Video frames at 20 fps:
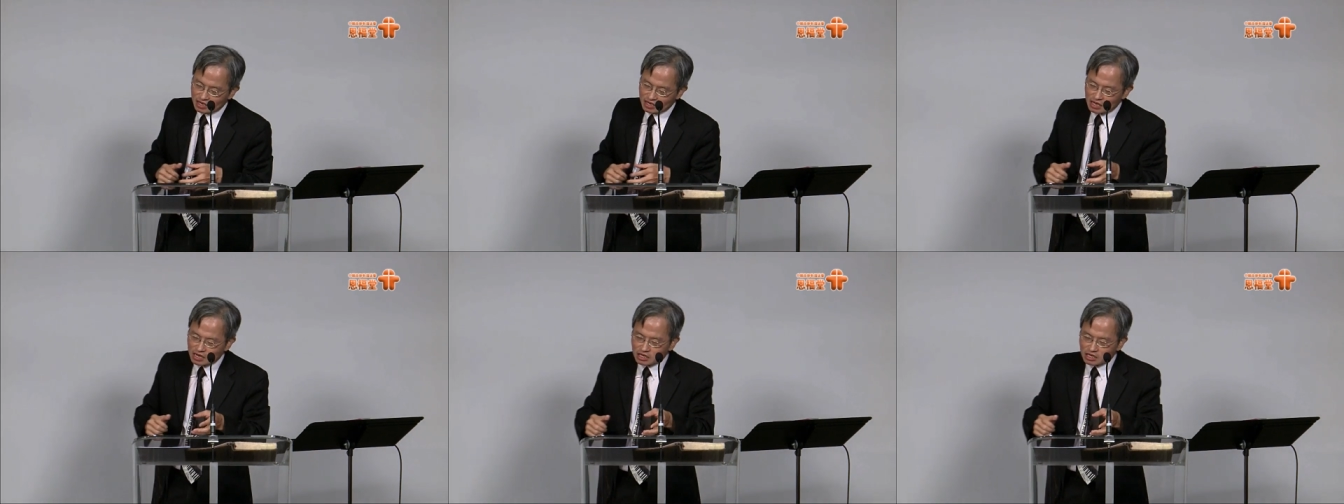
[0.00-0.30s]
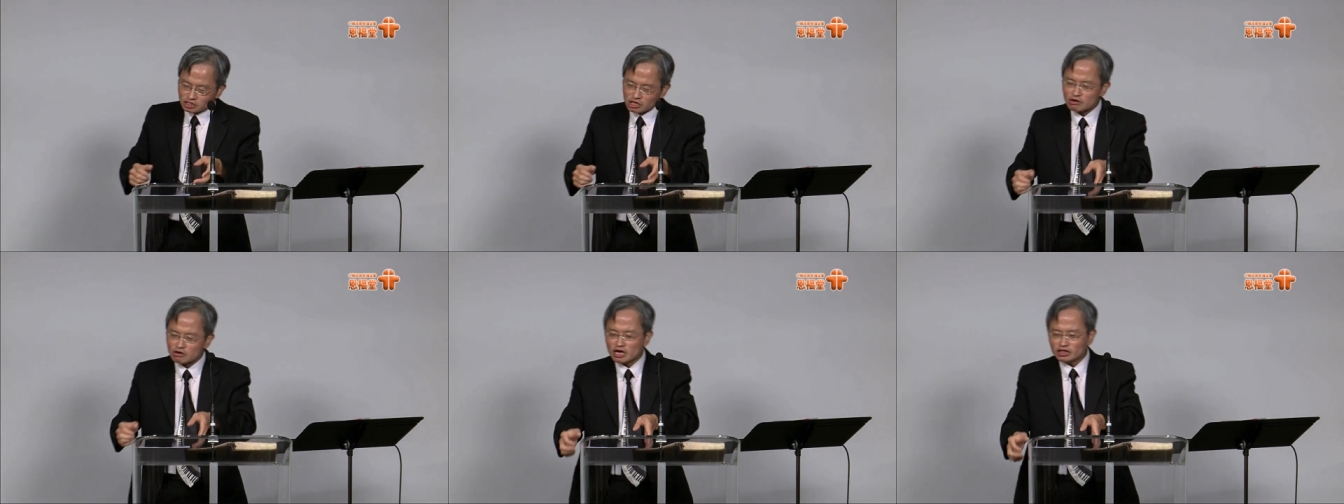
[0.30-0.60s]

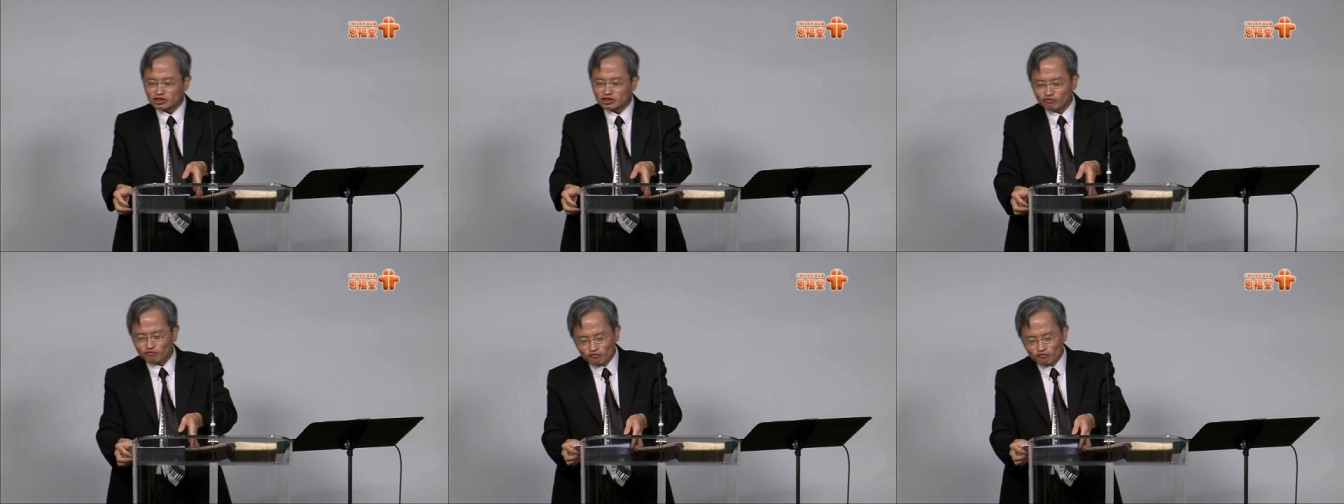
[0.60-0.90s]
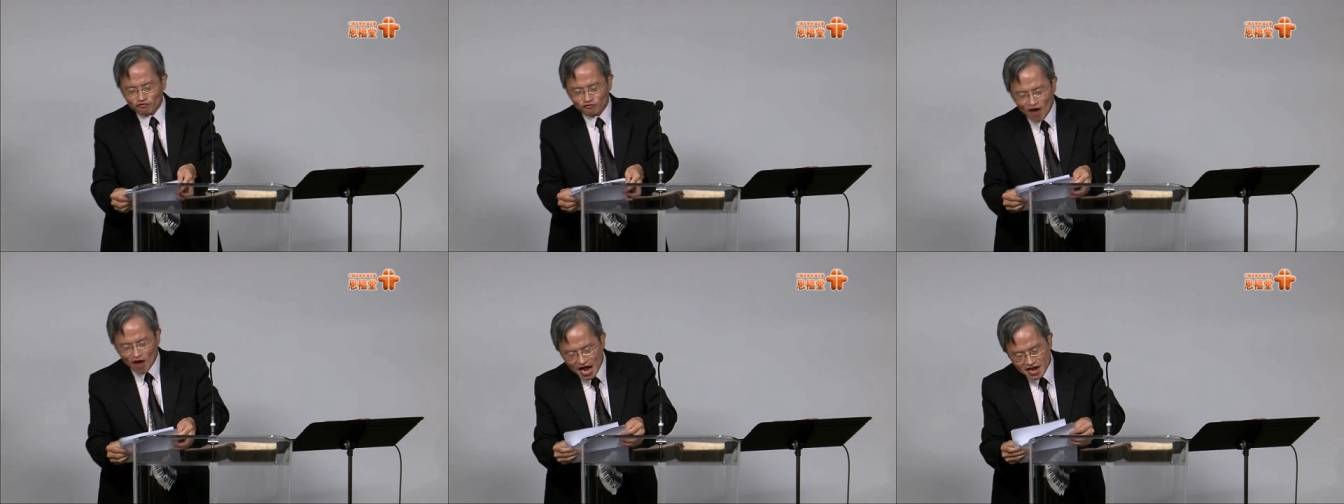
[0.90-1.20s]
So the
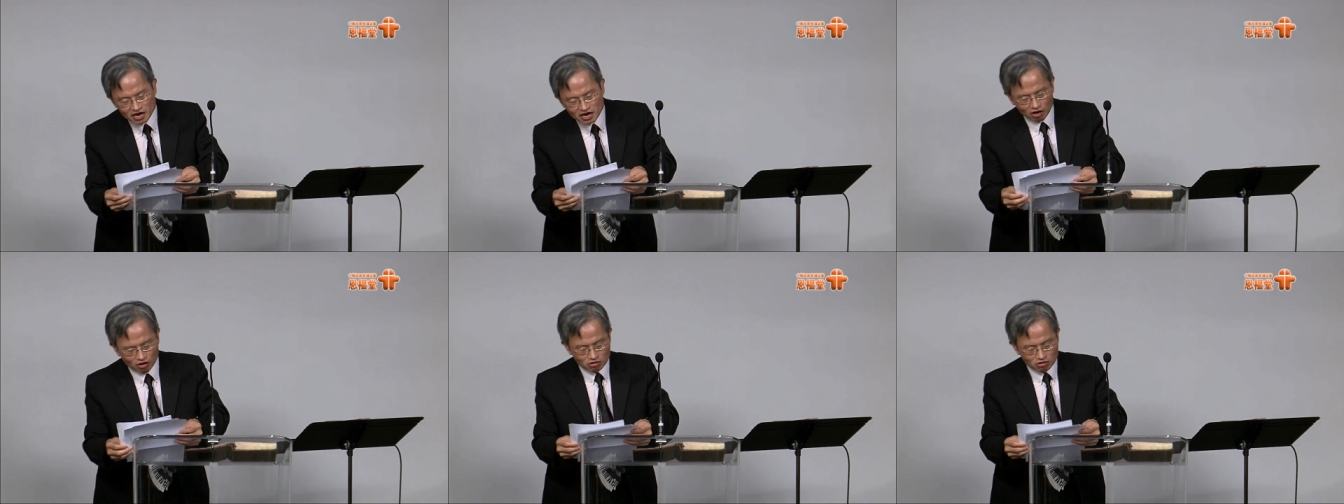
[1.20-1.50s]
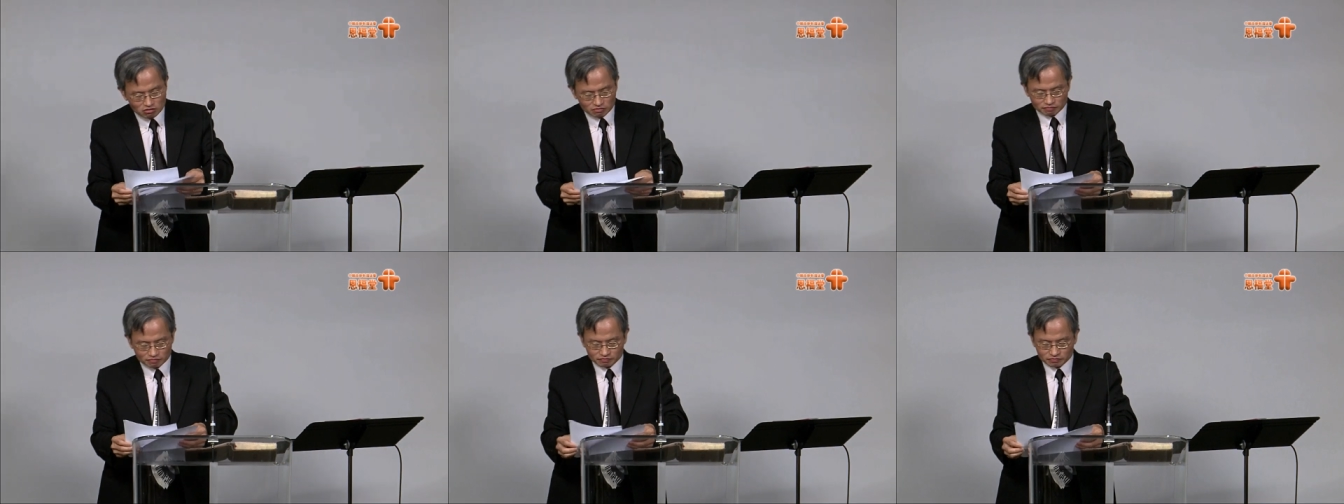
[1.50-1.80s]
final,
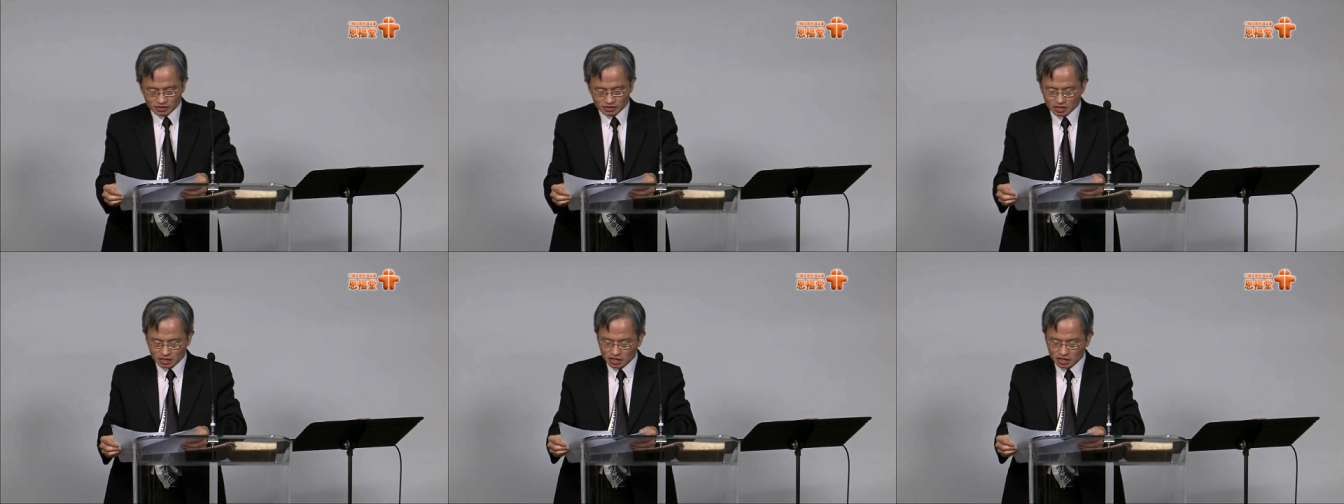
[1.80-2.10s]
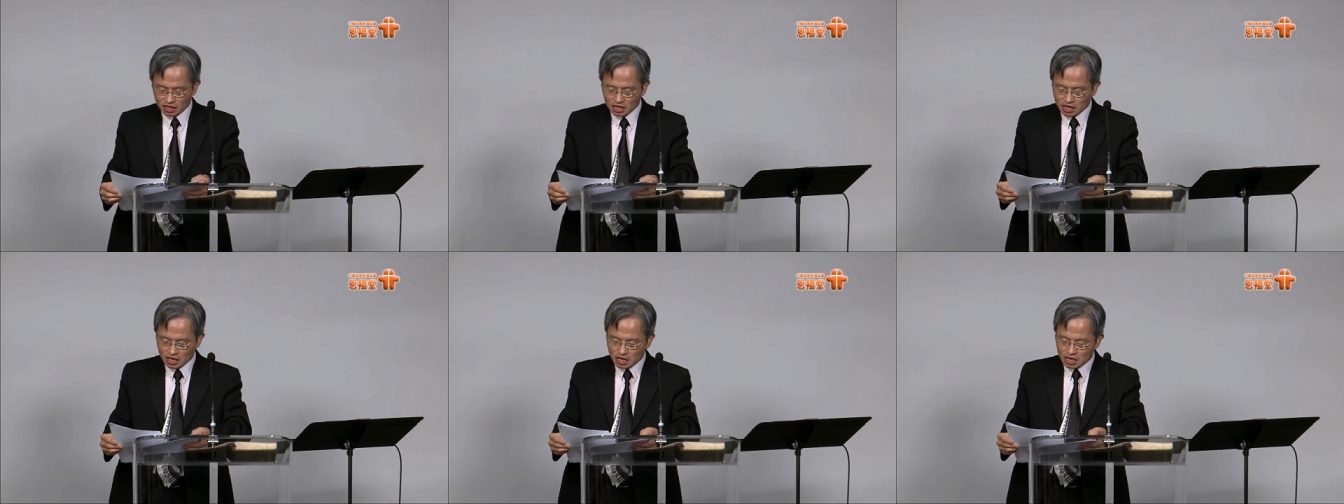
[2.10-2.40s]

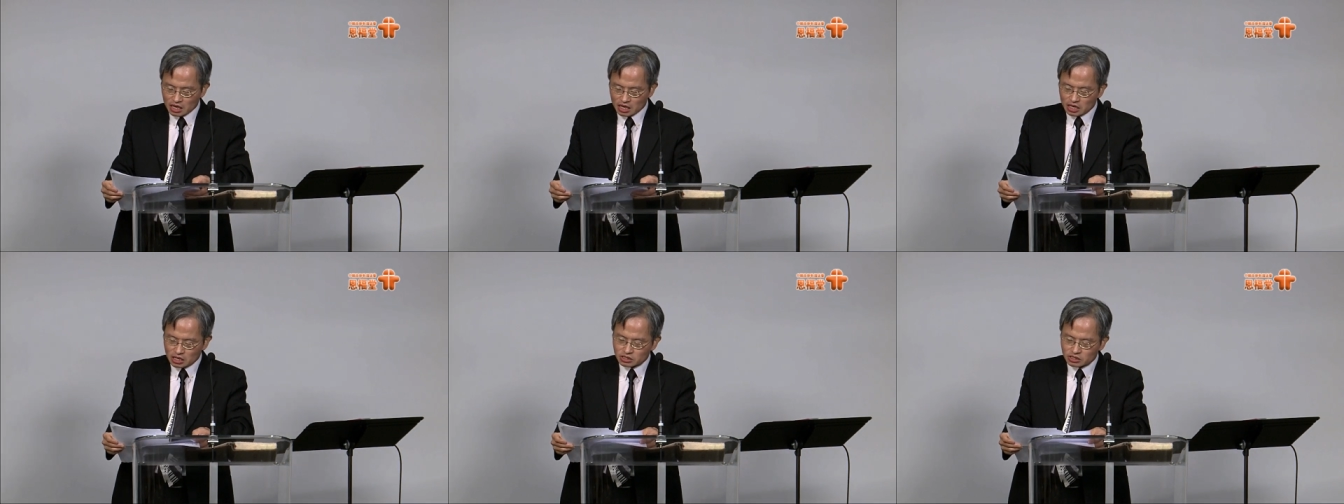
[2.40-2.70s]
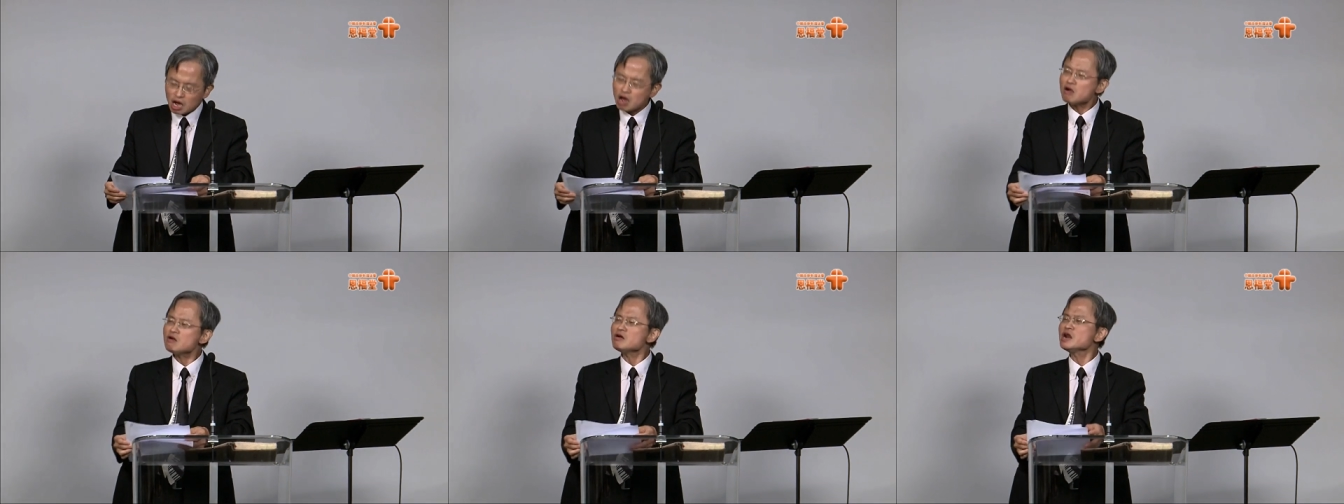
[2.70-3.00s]

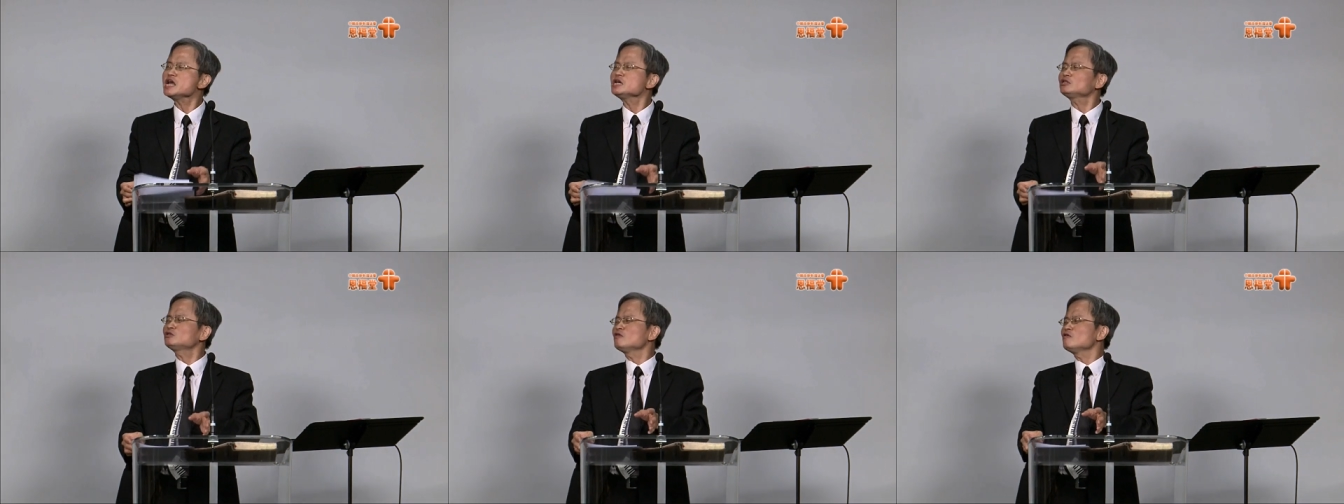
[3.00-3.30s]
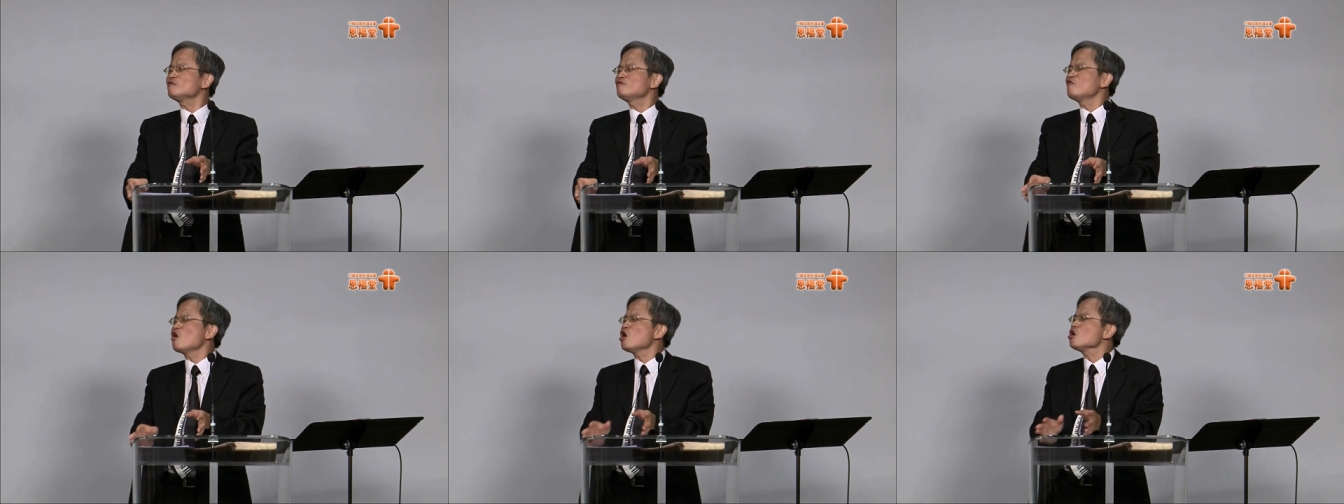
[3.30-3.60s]
not only to
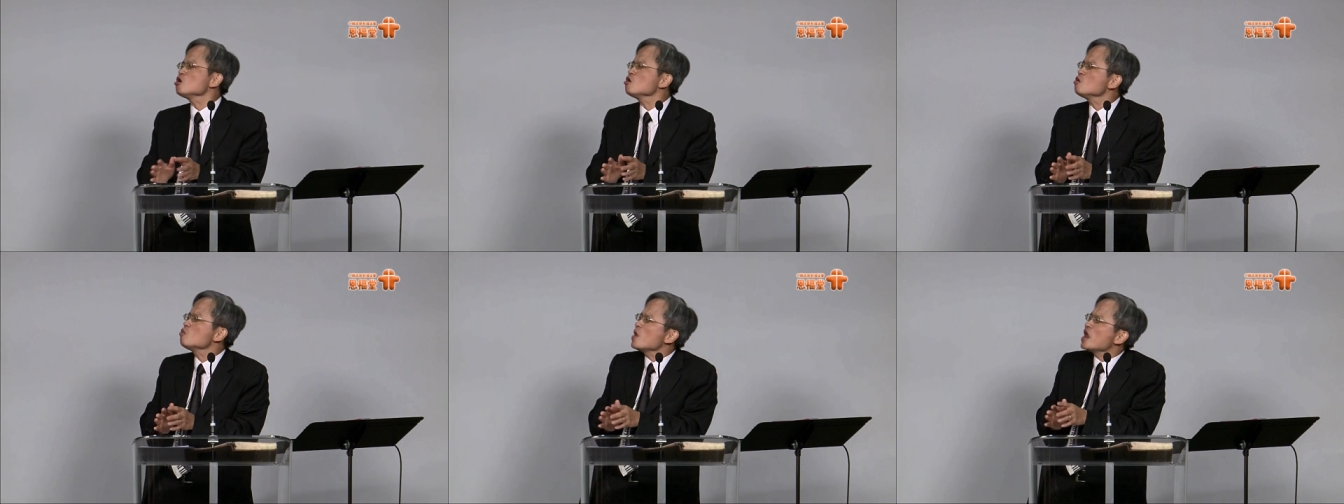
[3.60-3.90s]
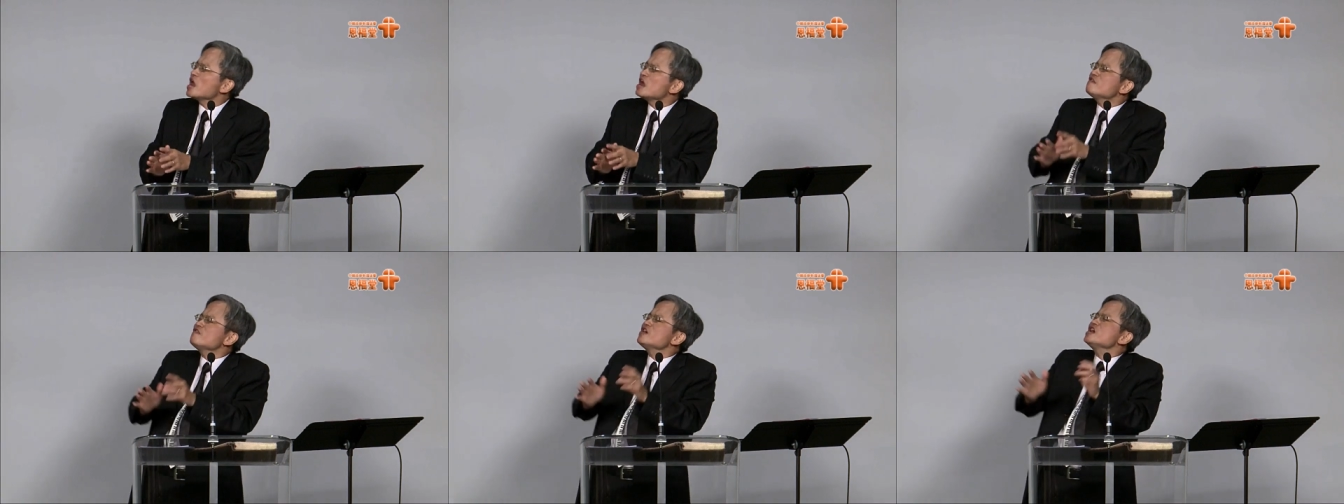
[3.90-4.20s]
follow
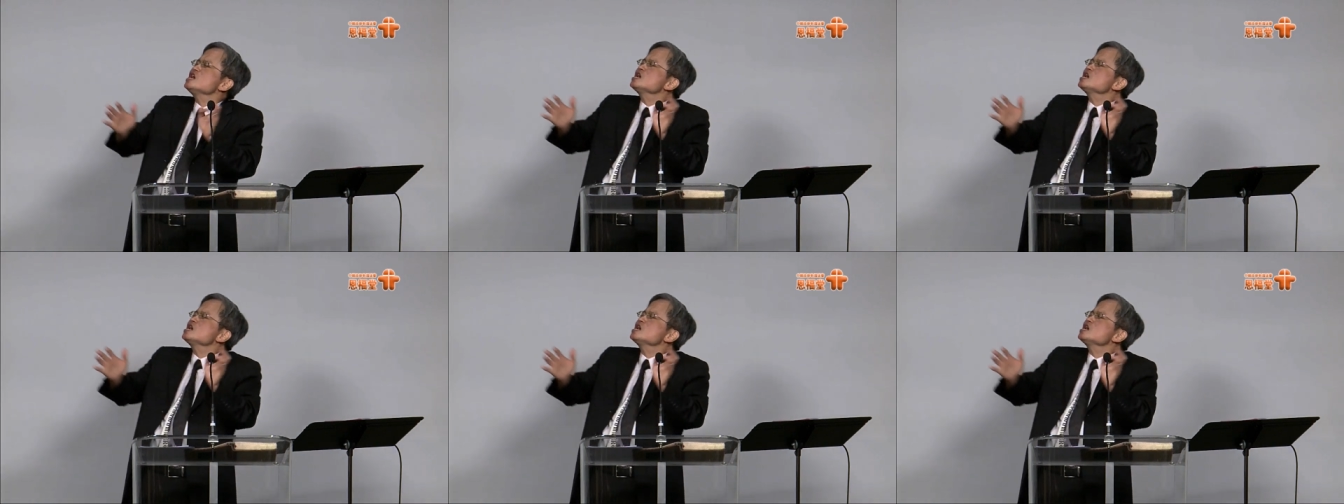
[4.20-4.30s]
wherever he